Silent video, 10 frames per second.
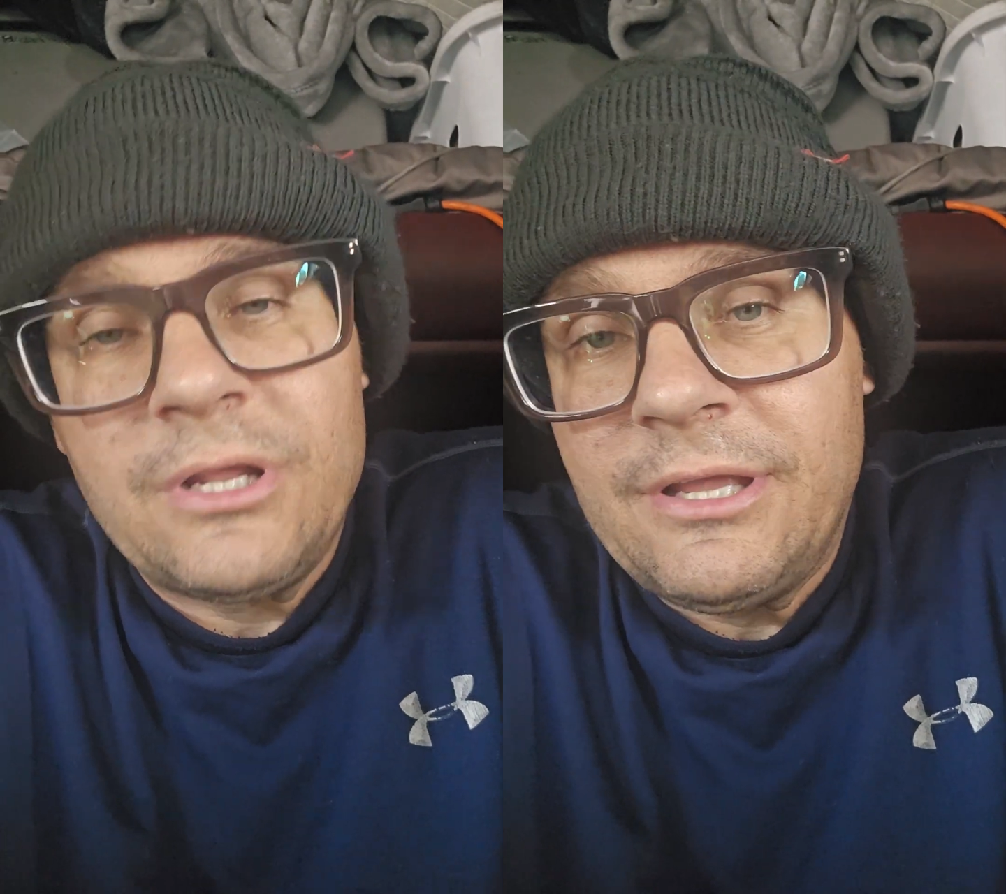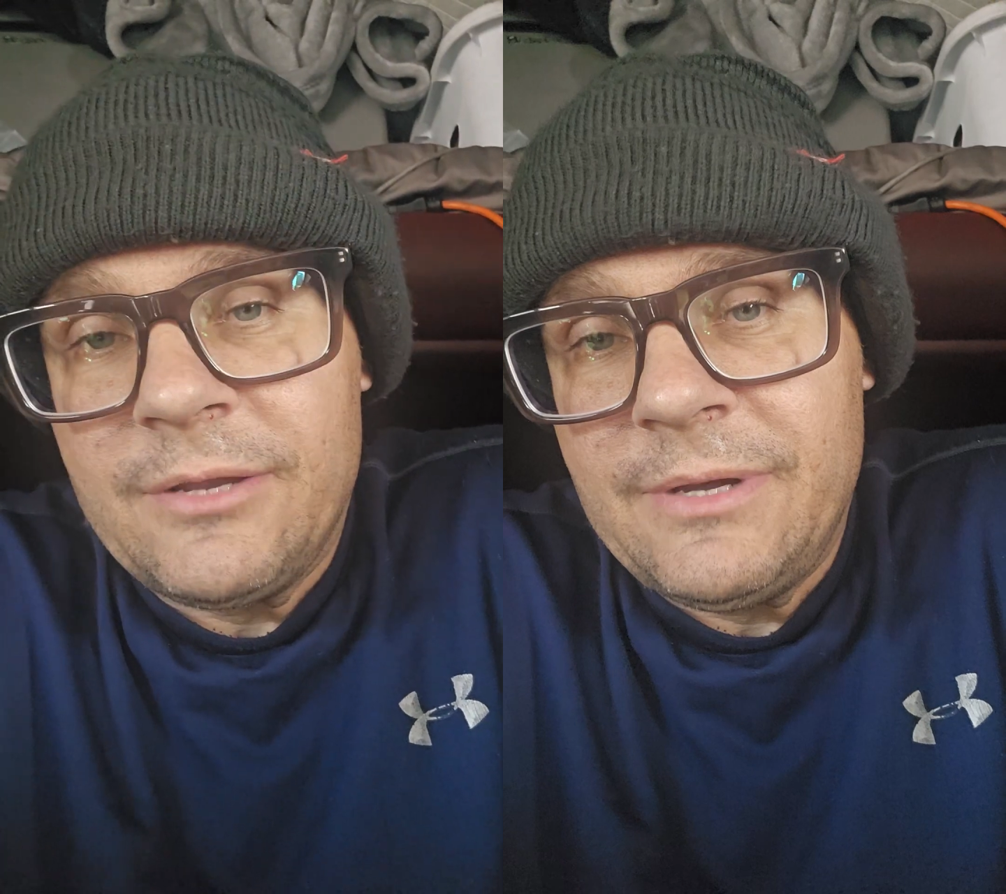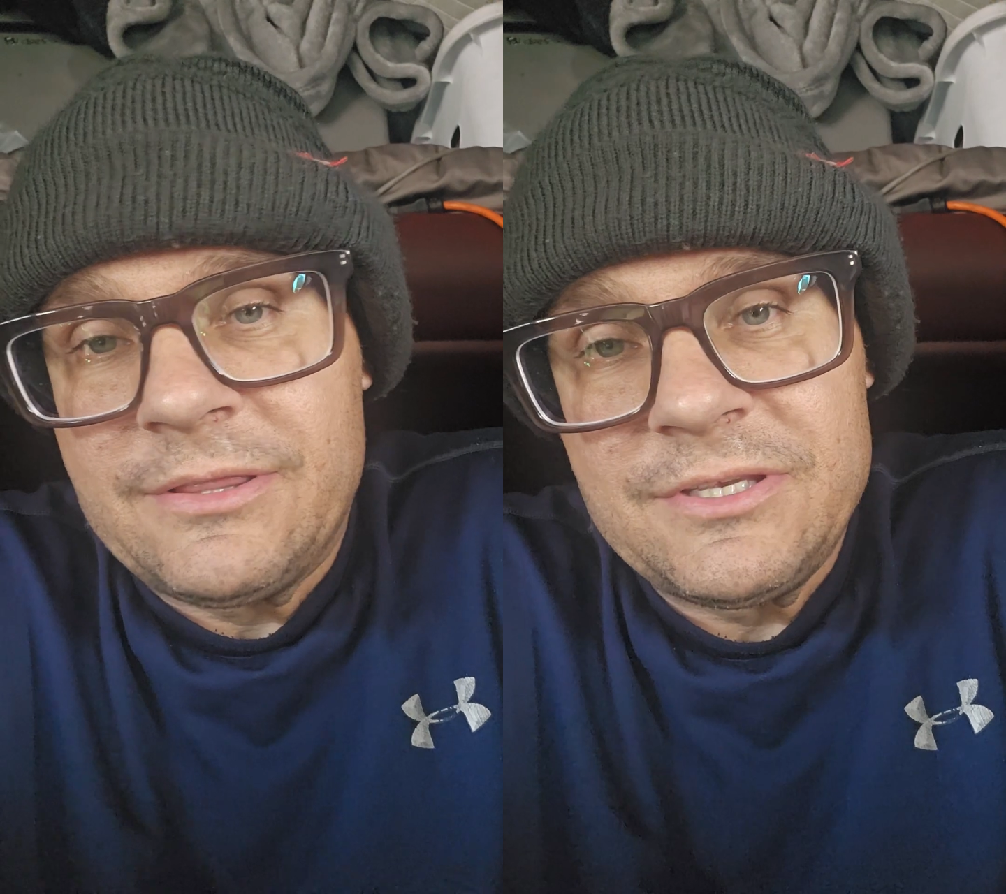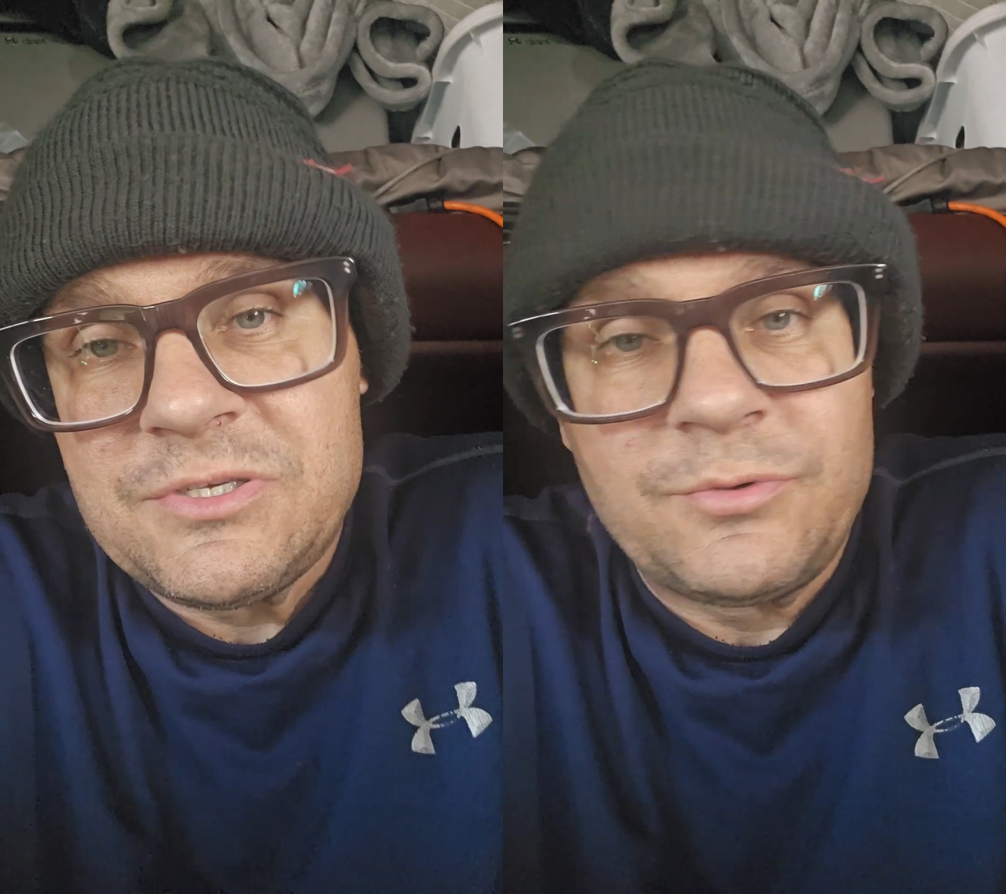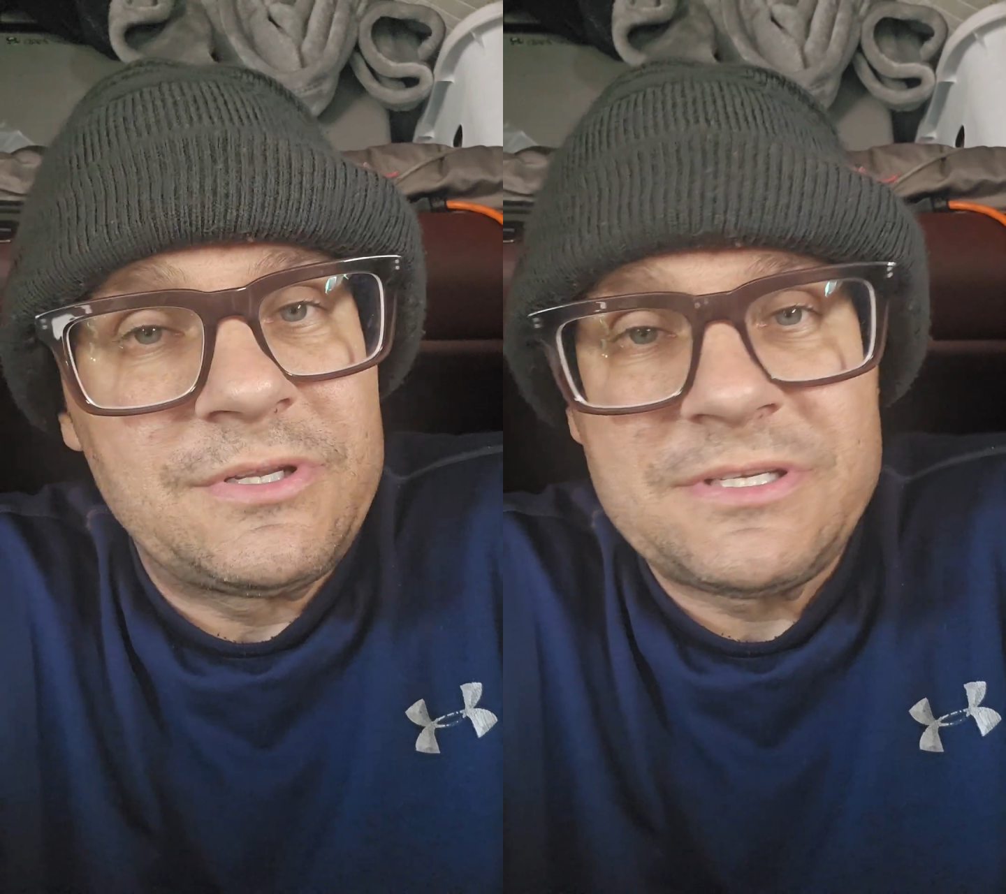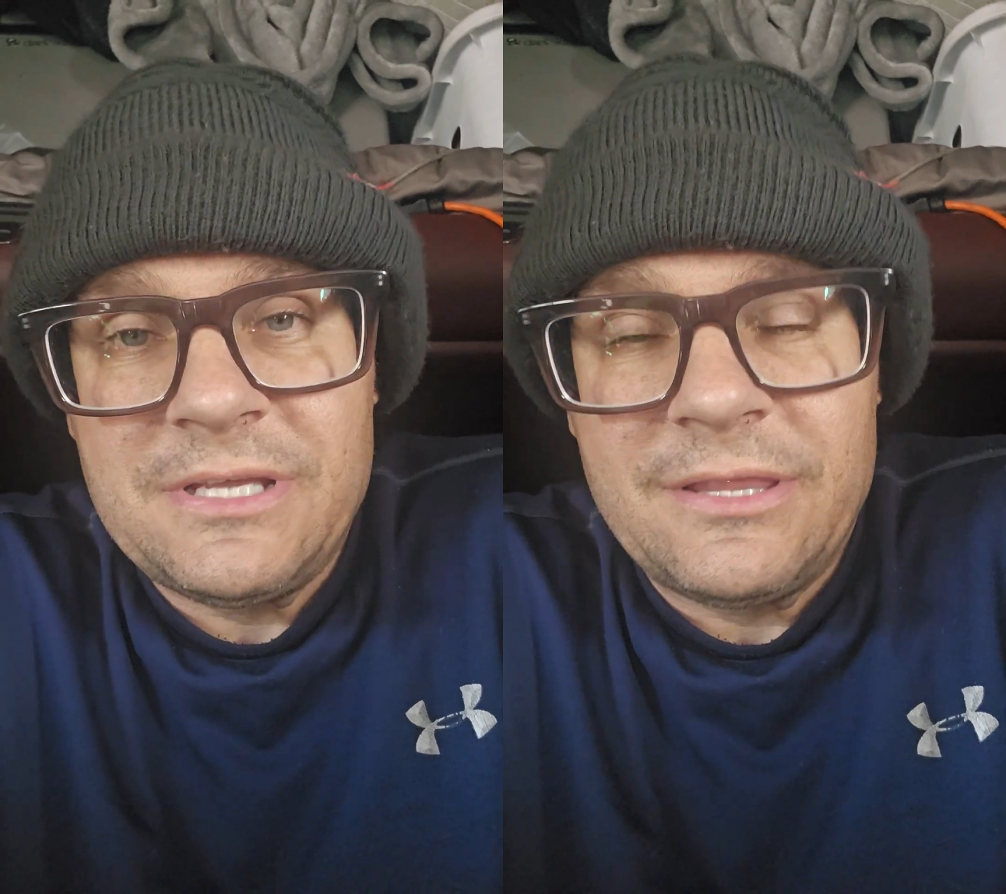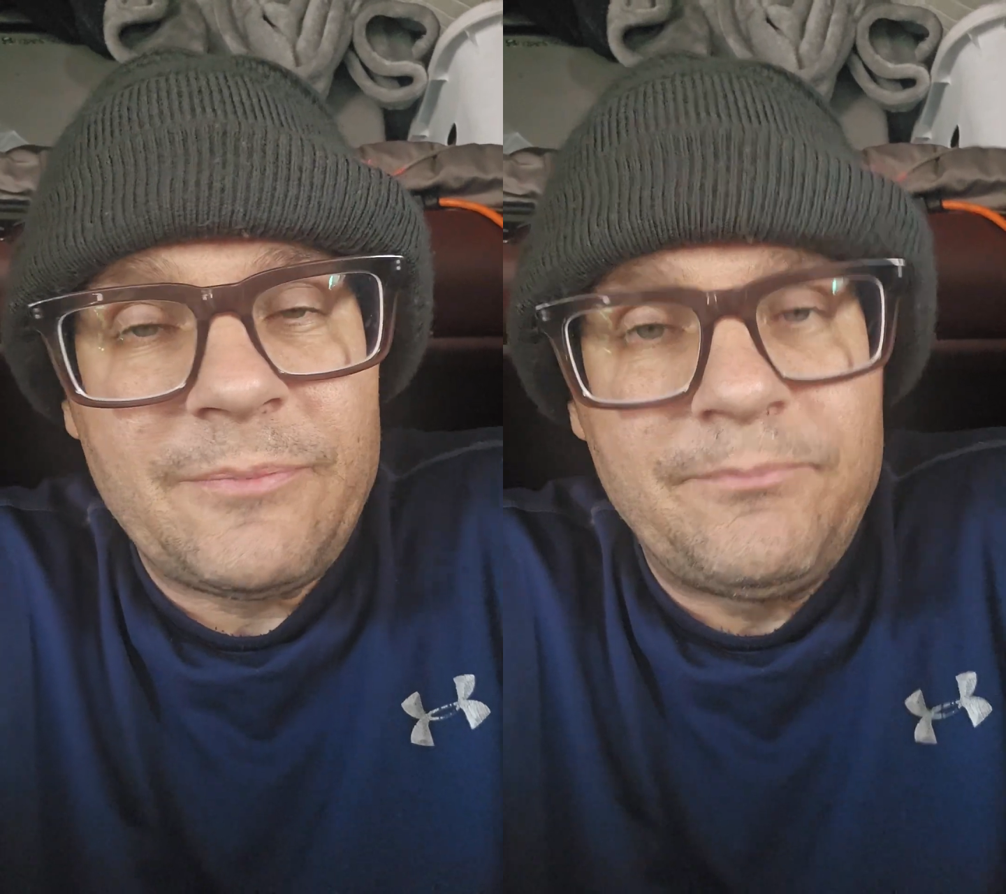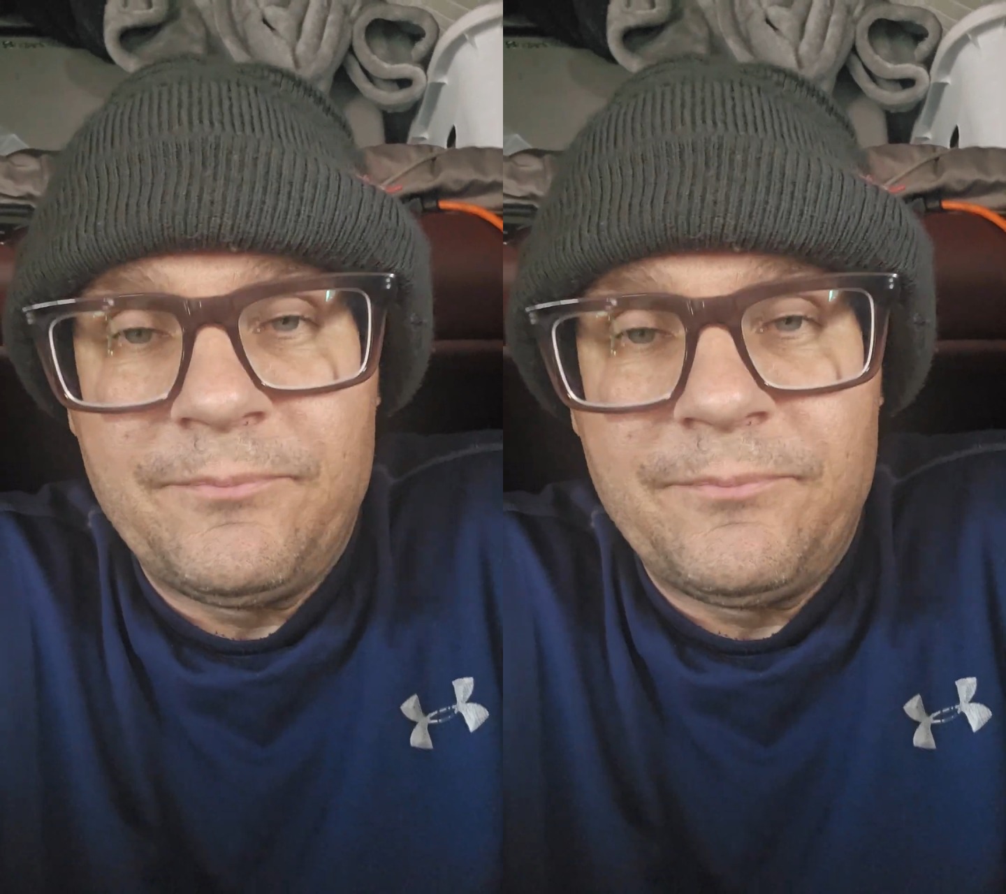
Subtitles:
I like about this one is that the